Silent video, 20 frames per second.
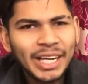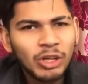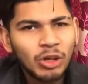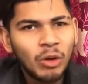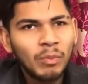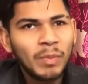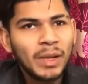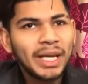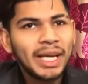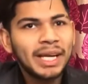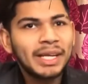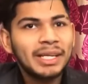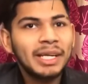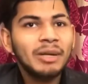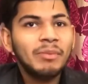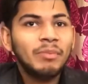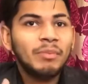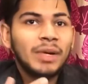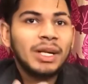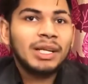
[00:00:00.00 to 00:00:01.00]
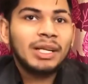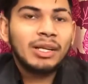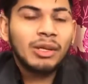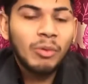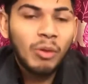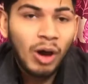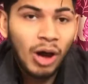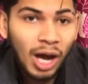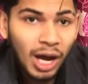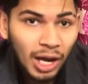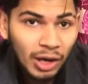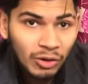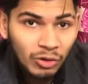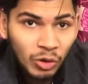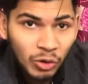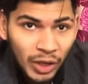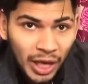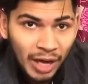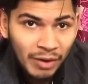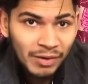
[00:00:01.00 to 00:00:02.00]
complicated, but
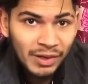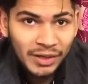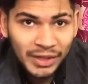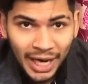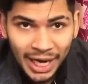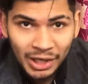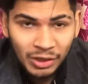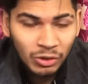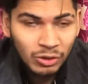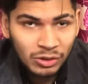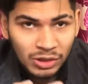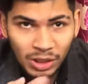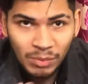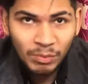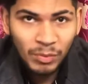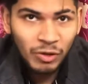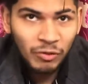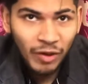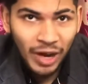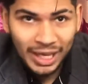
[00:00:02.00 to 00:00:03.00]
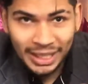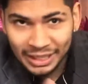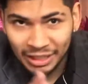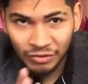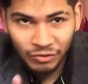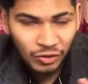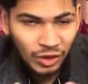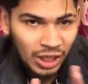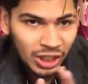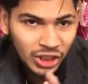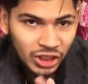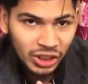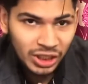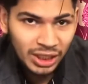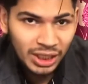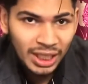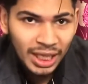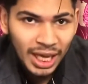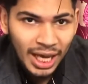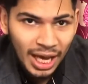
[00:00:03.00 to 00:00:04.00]
today I will try to simplify their
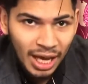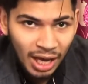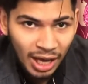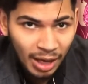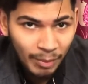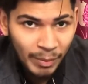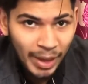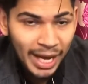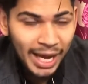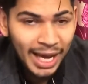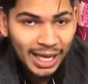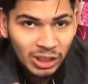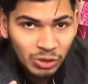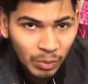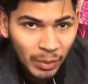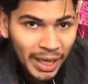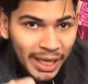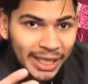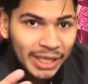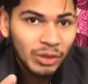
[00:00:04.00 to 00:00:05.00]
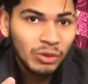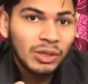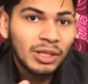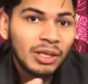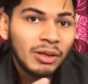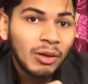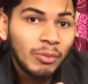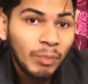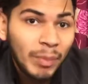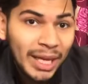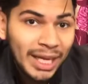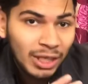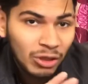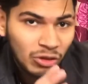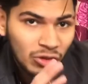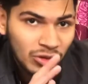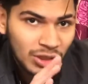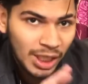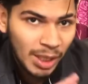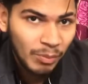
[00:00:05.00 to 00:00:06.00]
function by explaining you the main
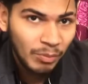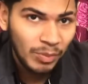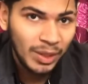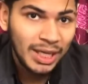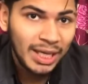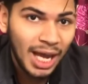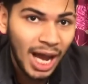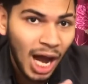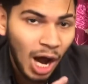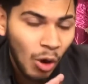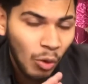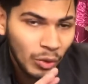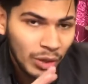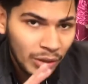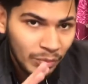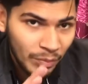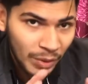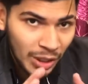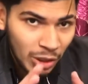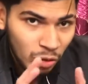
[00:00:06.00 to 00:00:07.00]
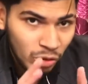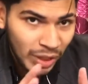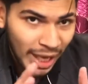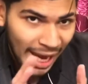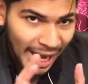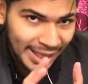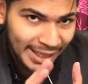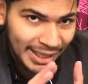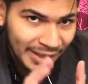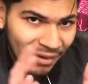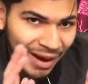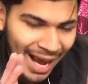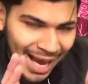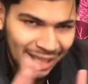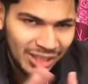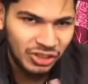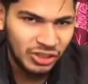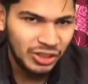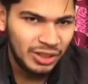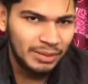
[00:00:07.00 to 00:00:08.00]
concept, that how they produce their
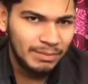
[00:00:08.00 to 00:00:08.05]
action.